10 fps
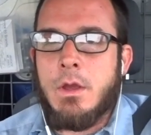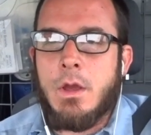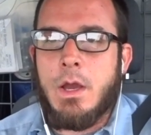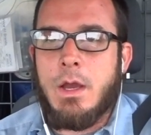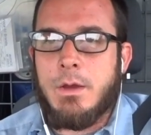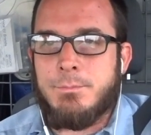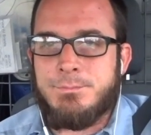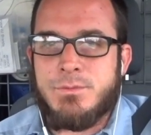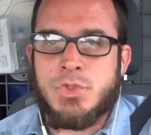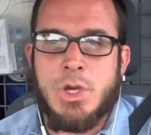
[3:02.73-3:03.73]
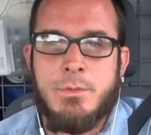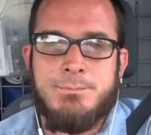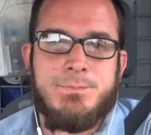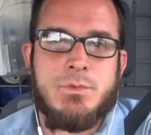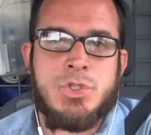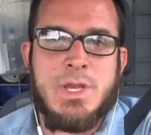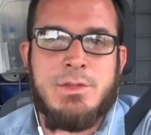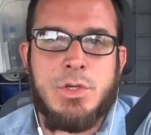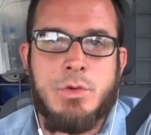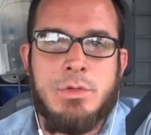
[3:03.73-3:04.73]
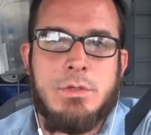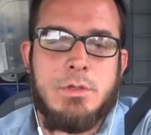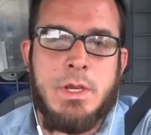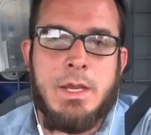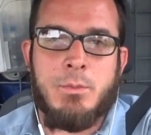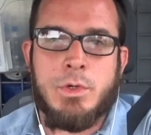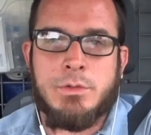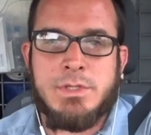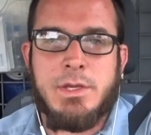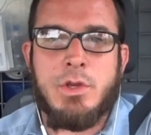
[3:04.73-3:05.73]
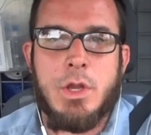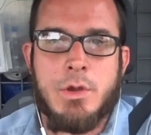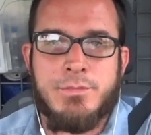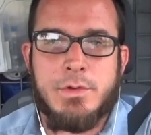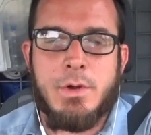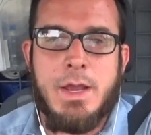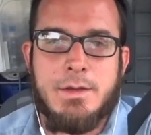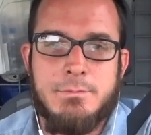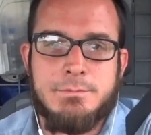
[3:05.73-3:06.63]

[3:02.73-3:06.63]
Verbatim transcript: Um, so stay tuned and we'll take you along for the ride.